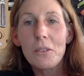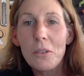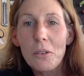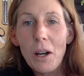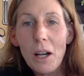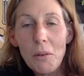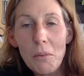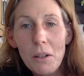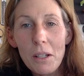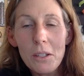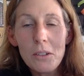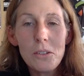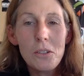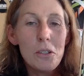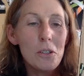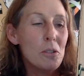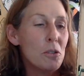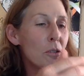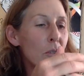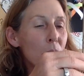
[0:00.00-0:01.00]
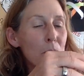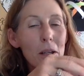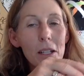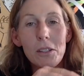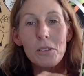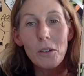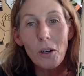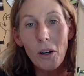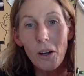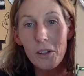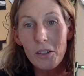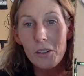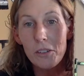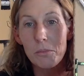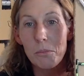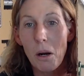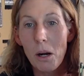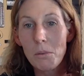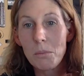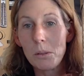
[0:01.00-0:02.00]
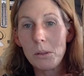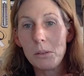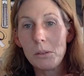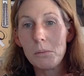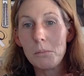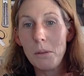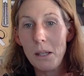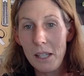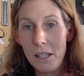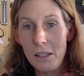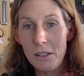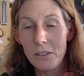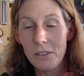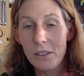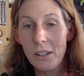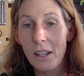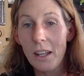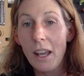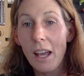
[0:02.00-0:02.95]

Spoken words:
so I wanted to use my daughter's marble maze